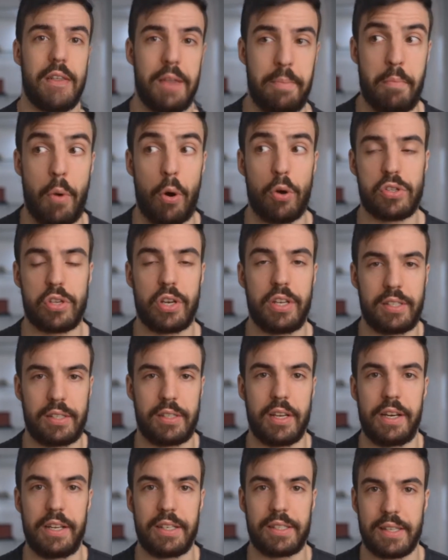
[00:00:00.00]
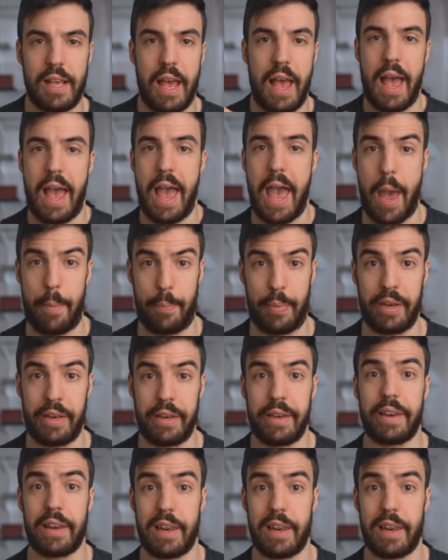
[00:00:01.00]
And most of the studies happen